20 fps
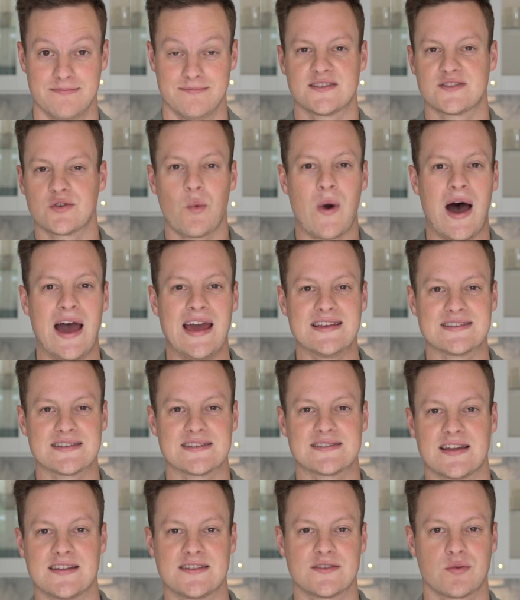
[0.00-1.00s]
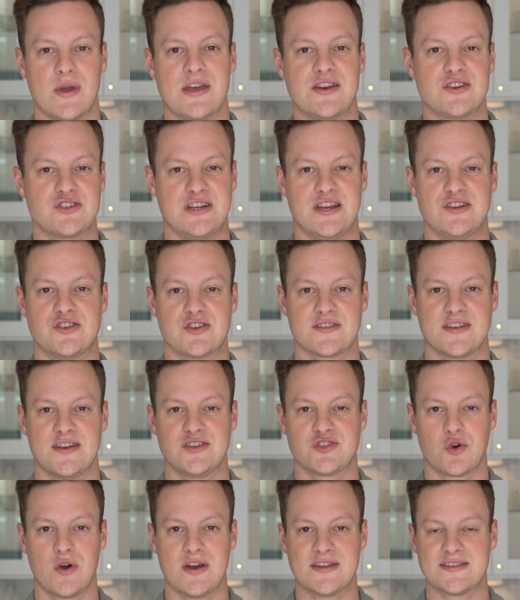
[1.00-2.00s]
So why is it that Swedish teachers
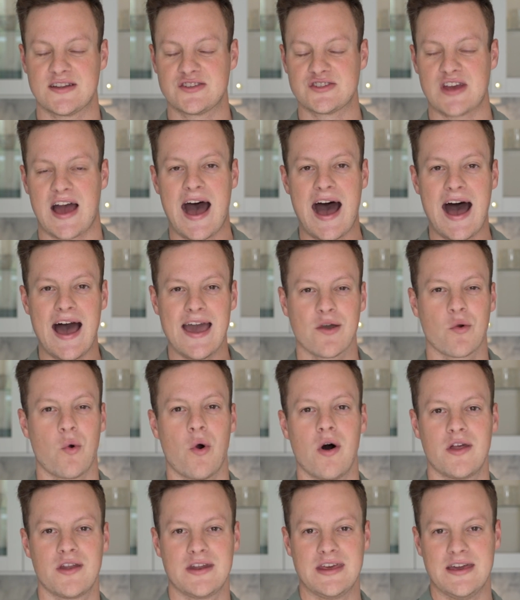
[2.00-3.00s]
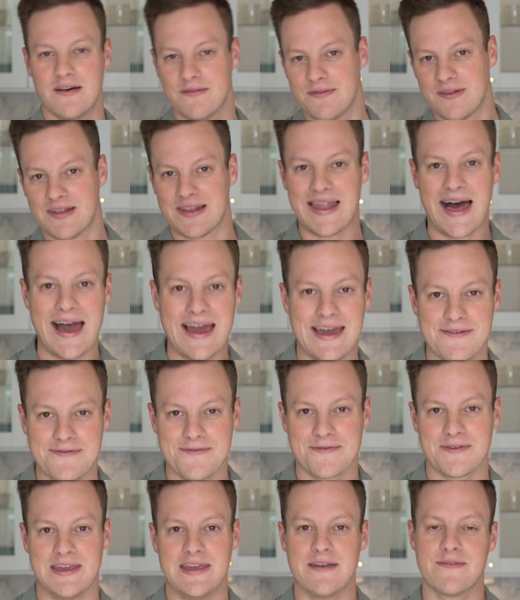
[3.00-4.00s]
enjoy such a high quality of
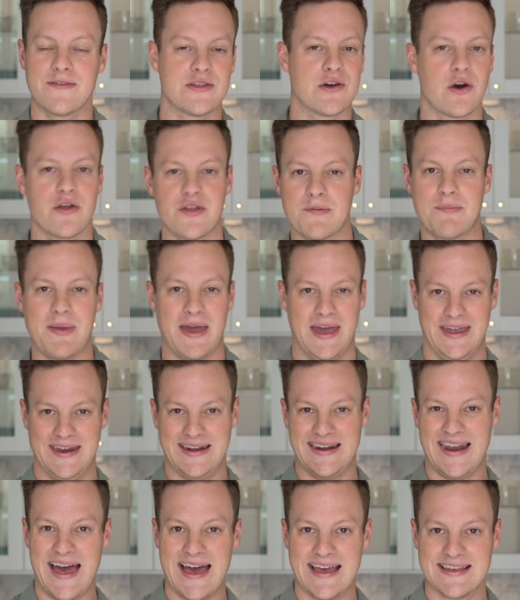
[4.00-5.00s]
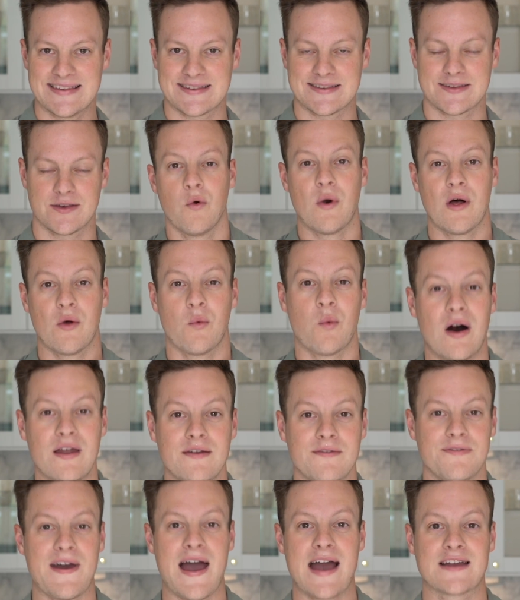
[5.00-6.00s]
life even though they're paid less? Well,
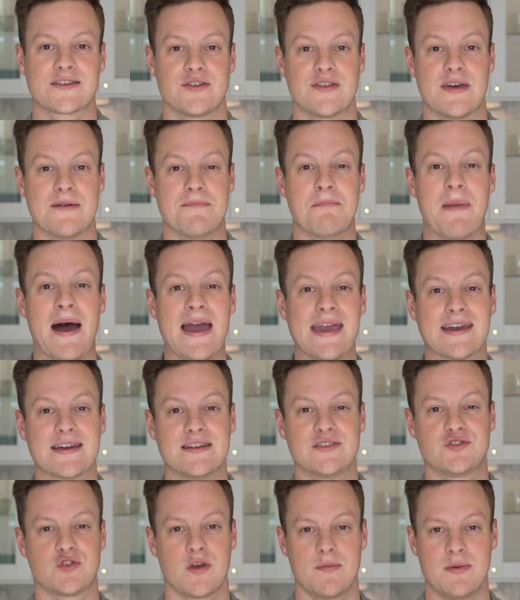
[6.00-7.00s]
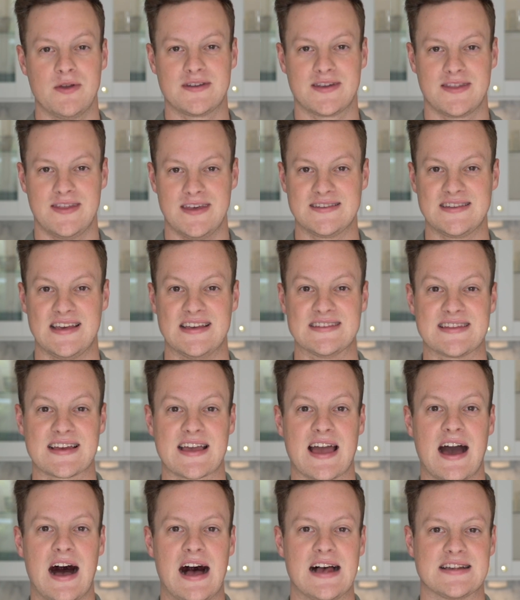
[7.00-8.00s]
one factor that might contribute to this is the
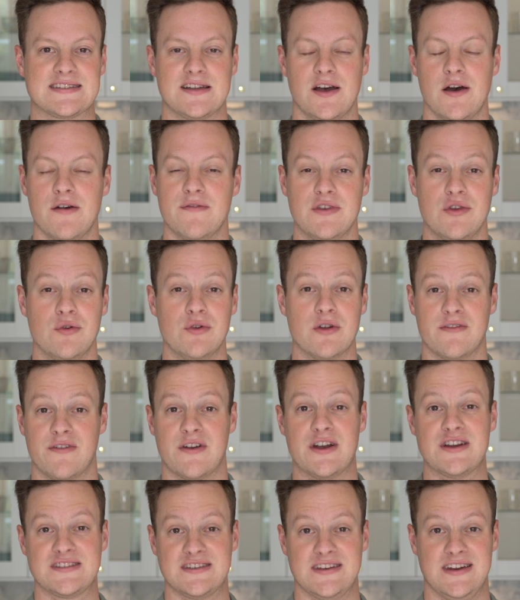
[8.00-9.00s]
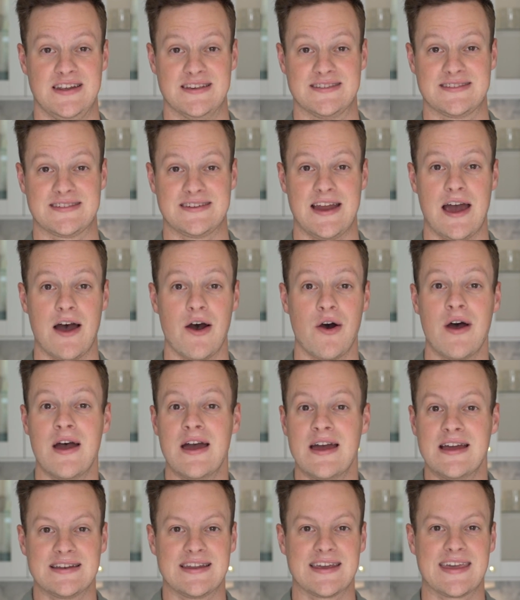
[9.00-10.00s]
cost of universities. Now,
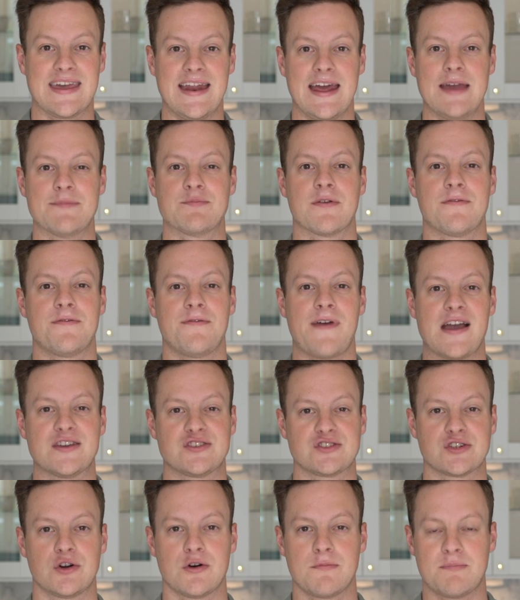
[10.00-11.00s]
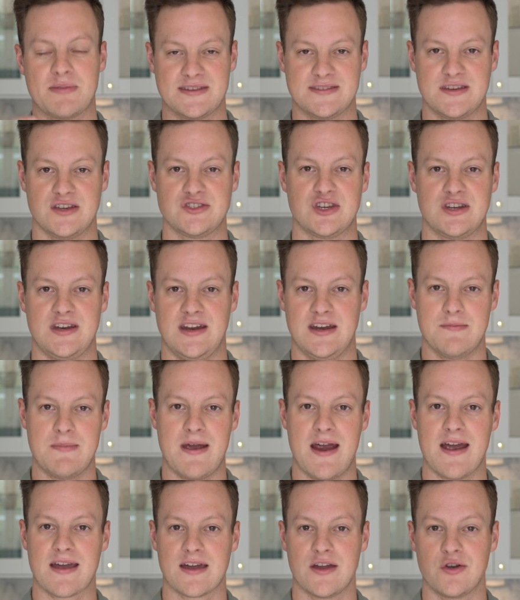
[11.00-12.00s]
to get a professional position in
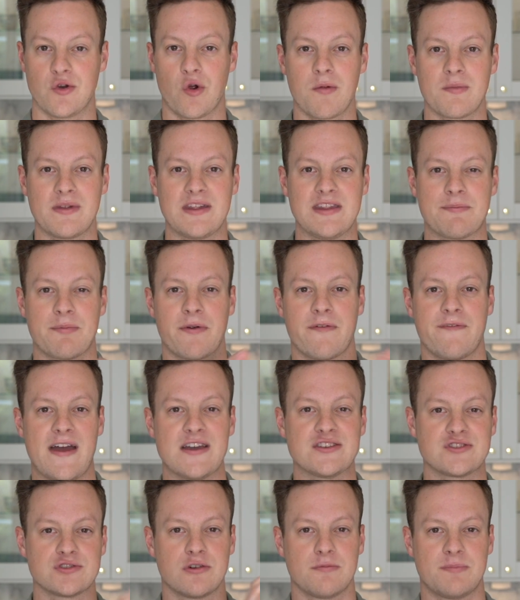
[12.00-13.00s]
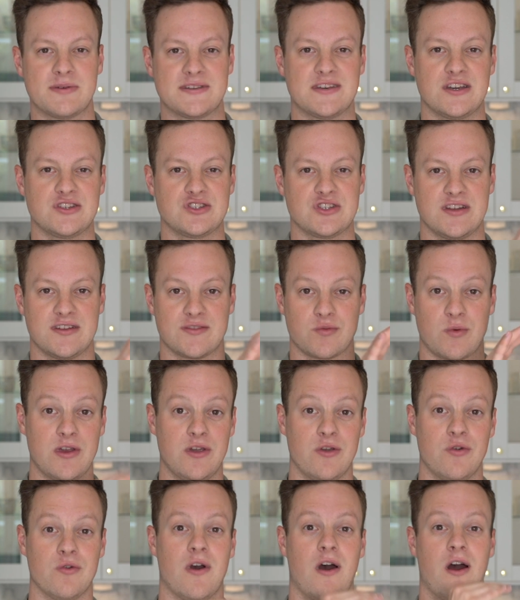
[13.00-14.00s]
America, normally the professional positions where
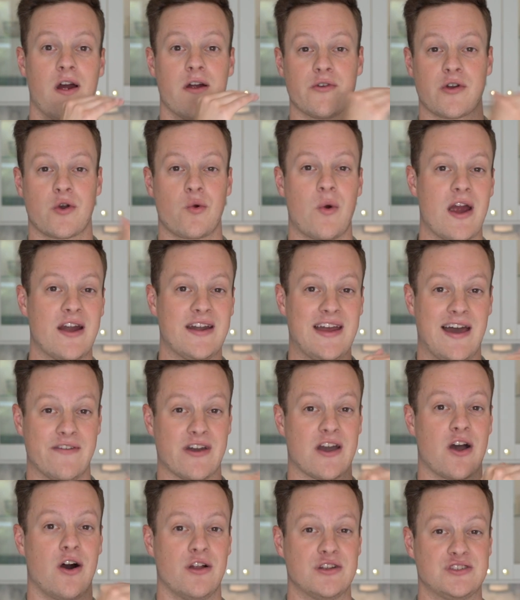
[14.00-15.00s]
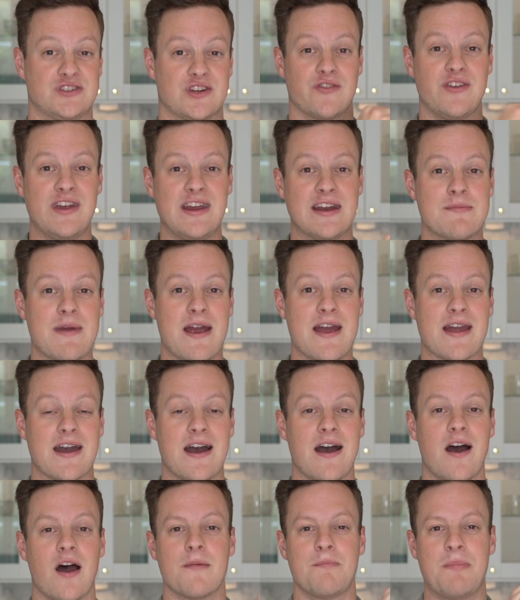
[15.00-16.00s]
you are required to have a college degree in
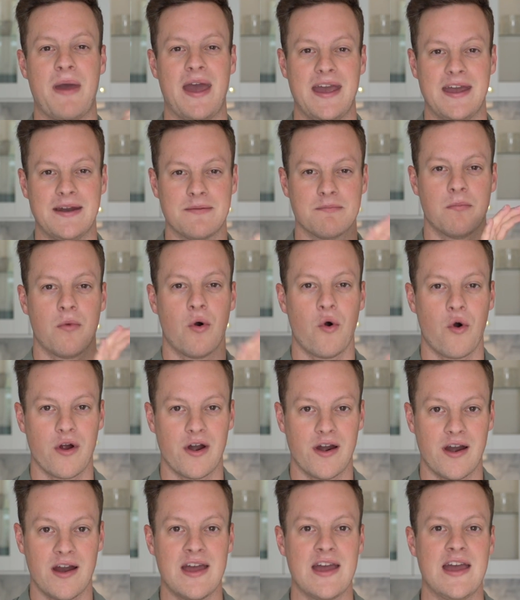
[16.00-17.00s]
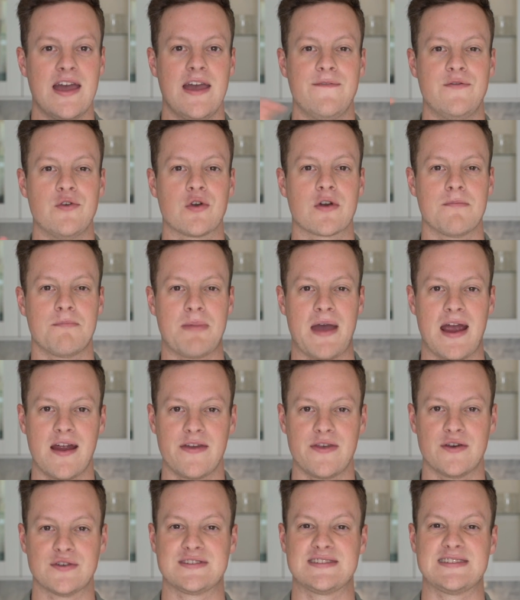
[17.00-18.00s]
America are paid more if you compare
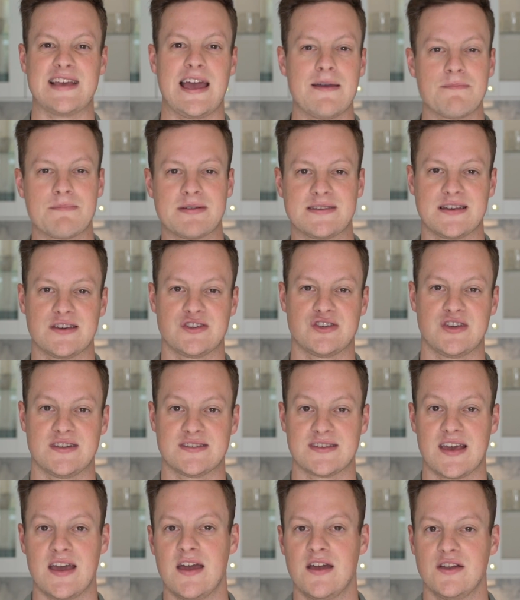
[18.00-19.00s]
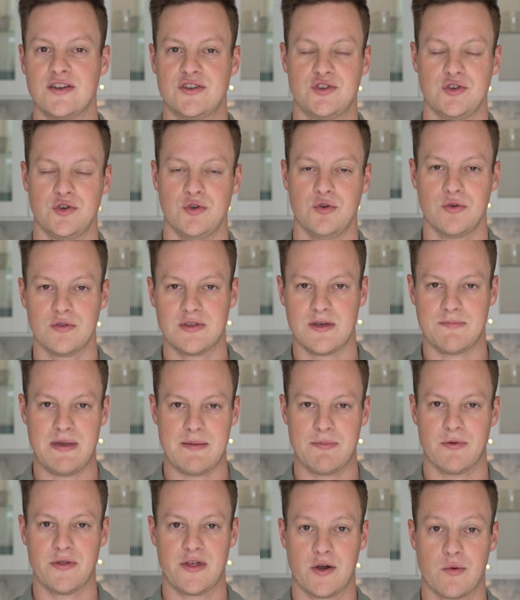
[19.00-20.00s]
those same positions to the
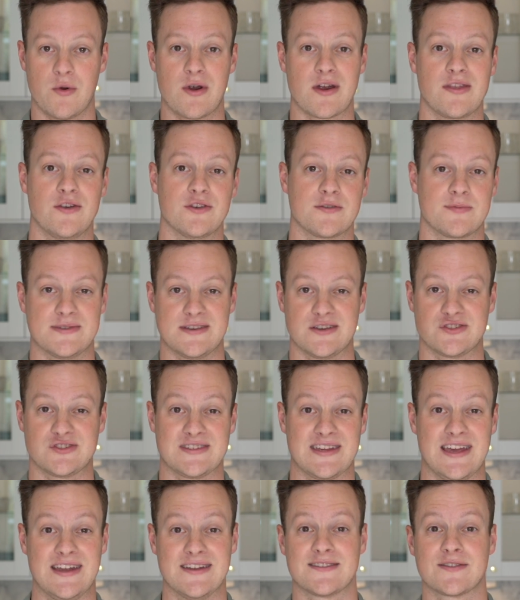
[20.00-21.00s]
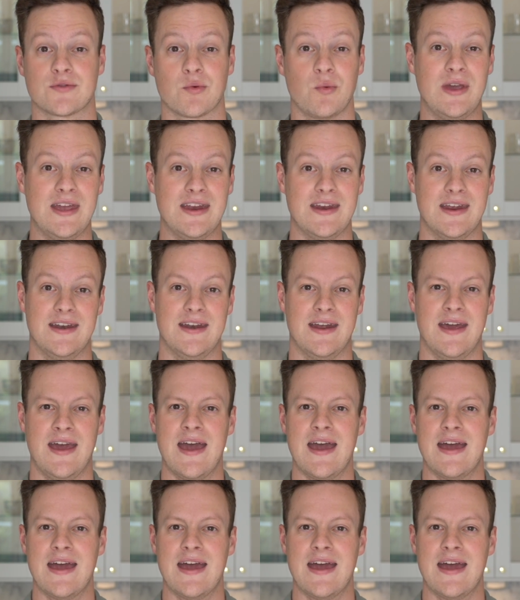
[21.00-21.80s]
people that are working those positions in Sweden.